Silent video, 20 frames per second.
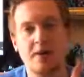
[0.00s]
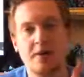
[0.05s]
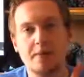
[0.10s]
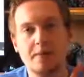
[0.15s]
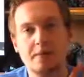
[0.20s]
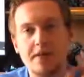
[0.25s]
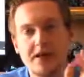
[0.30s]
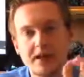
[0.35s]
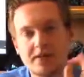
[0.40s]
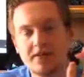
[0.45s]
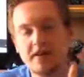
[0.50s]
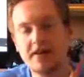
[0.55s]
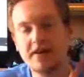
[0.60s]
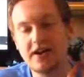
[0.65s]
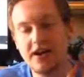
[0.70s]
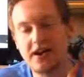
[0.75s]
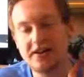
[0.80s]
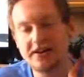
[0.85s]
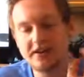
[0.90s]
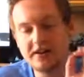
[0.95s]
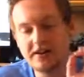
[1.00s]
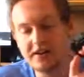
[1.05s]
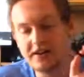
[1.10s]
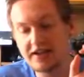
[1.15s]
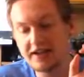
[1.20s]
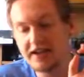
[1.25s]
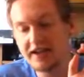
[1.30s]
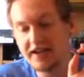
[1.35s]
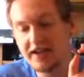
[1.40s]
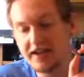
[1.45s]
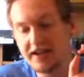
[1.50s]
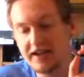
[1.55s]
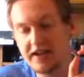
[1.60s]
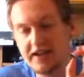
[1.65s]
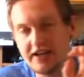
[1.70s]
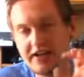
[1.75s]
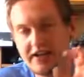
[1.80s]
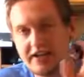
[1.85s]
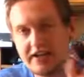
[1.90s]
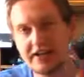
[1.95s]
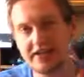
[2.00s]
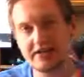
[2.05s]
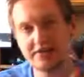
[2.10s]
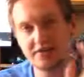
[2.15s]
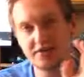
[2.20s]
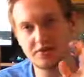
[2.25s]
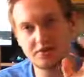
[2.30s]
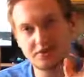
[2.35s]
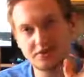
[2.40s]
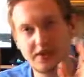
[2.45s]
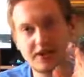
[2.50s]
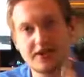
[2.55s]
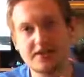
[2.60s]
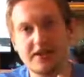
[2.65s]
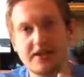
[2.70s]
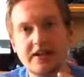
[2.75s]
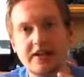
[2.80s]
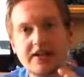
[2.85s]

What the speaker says: Megalon, I think like I said,